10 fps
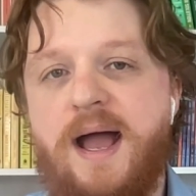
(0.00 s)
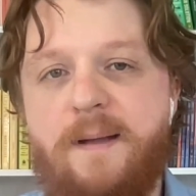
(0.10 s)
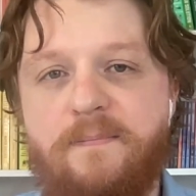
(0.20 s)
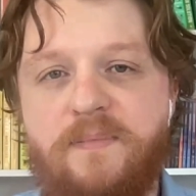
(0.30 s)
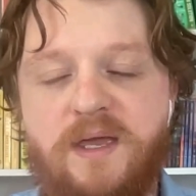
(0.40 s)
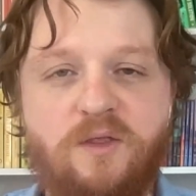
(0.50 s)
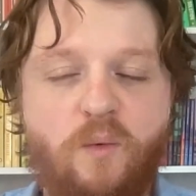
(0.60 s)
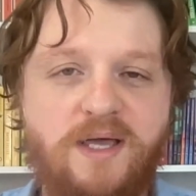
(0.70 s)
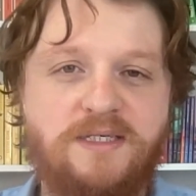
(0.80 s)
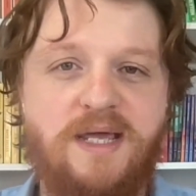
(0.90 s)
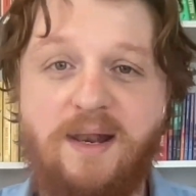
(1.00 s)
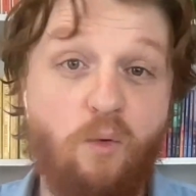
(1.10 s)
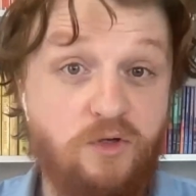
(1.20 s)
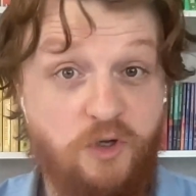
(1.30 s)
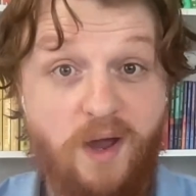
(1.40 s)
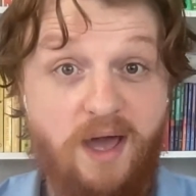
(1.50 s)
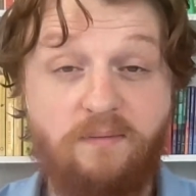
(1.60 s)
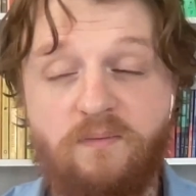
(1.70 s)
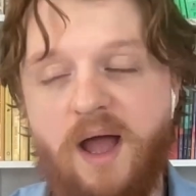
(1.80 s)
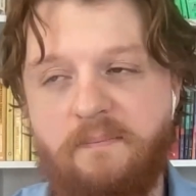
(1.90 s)
the West, and also
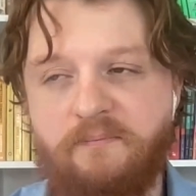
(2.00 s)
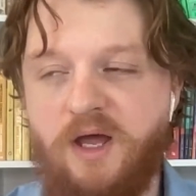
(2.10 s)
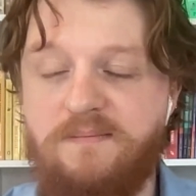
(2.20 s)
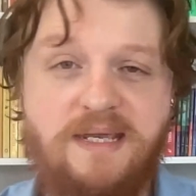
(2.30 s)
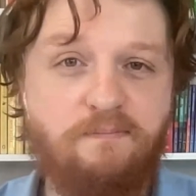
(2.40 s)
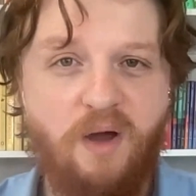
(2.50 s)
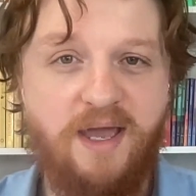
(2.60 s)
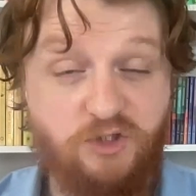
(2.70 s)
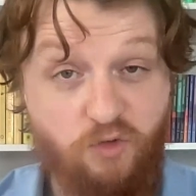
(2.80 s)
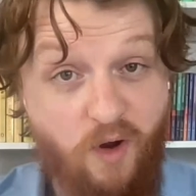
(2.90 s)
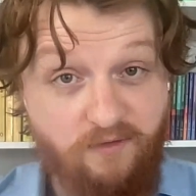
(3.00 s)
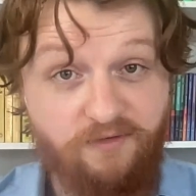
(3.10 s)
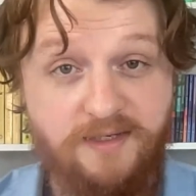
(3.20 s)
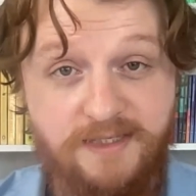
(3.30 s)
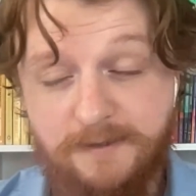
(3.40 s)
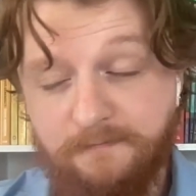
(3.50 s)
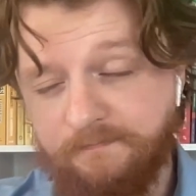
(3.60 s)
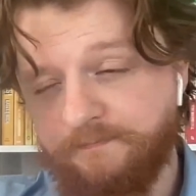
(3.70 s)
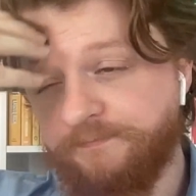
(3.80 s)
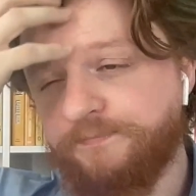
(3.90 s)
where kind of meat buying is growing fastest.
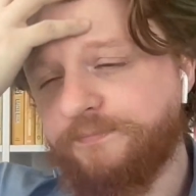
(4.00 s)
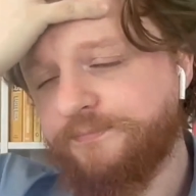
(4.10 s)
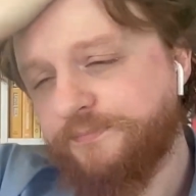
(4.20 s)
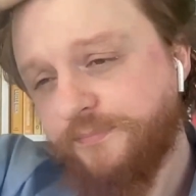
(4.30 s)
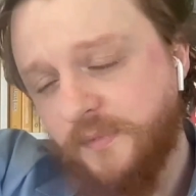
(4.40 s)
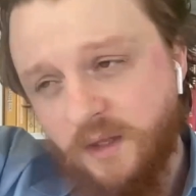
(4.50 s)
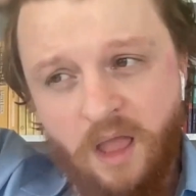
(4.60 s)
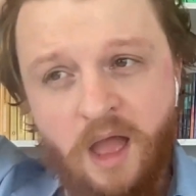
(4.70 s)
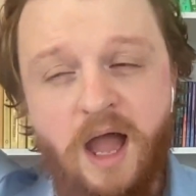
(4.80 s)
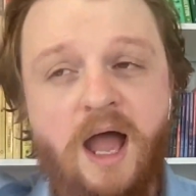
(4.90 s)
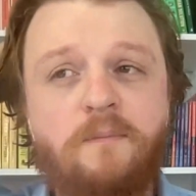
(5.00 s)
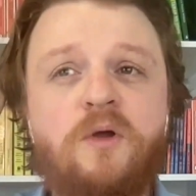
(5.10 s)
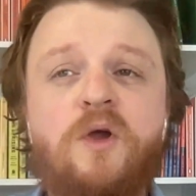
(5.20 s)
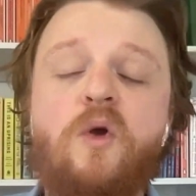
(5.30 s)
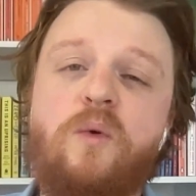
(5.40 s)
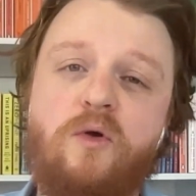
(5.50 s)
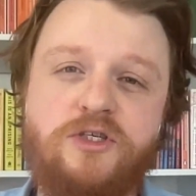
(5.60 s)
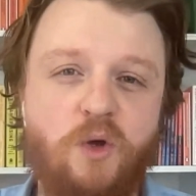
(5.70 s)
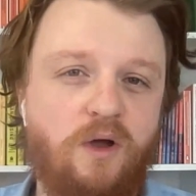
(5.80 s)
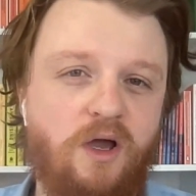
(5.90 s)
We
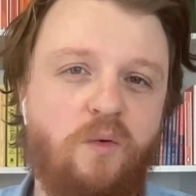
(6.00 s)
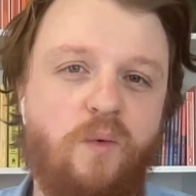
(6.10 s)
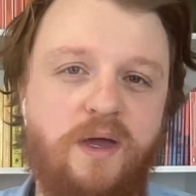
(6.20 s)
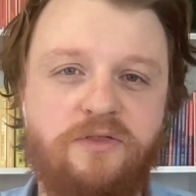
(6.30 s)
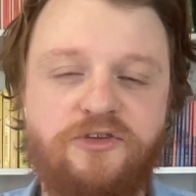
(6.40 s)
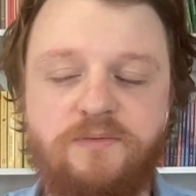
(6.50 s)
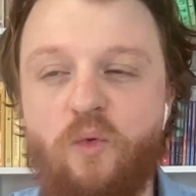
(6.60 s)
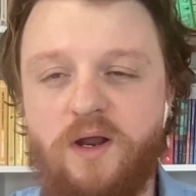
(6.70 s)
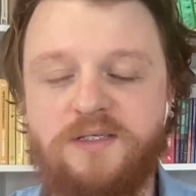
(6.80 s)
also work with some